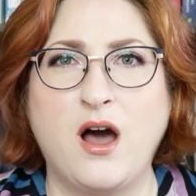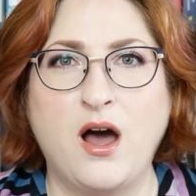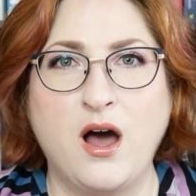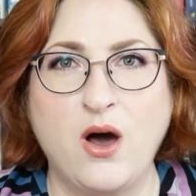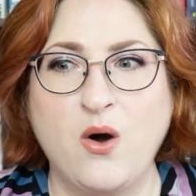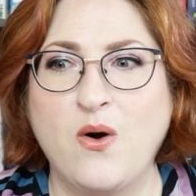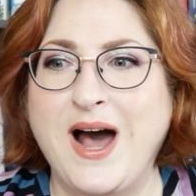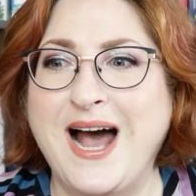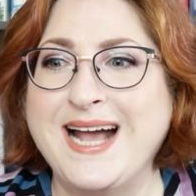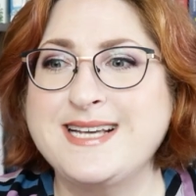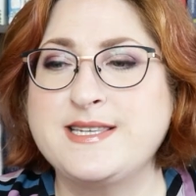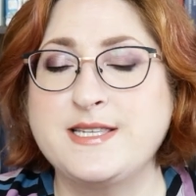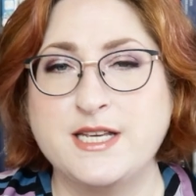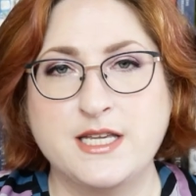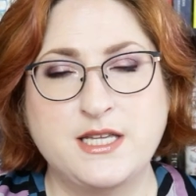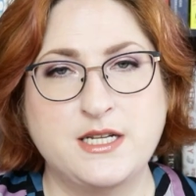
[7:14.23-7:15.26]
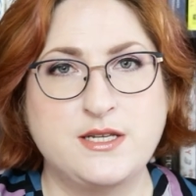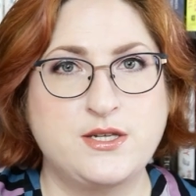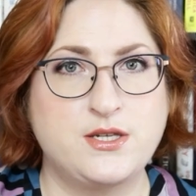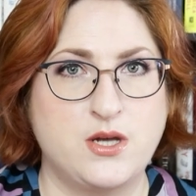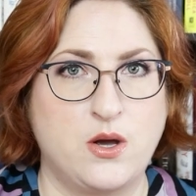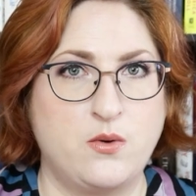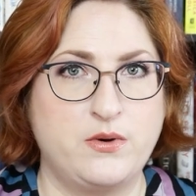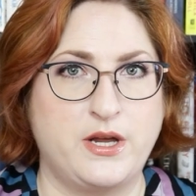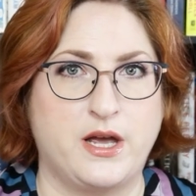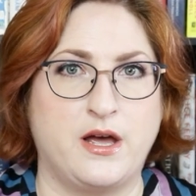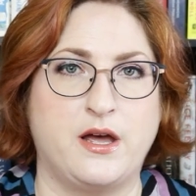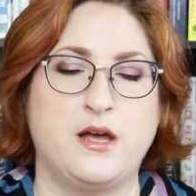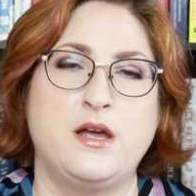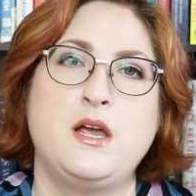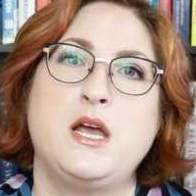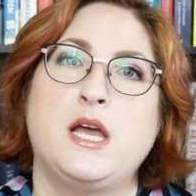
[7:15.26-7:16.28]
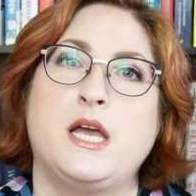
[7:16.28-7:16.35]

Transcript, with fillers: oh, I see that Sonya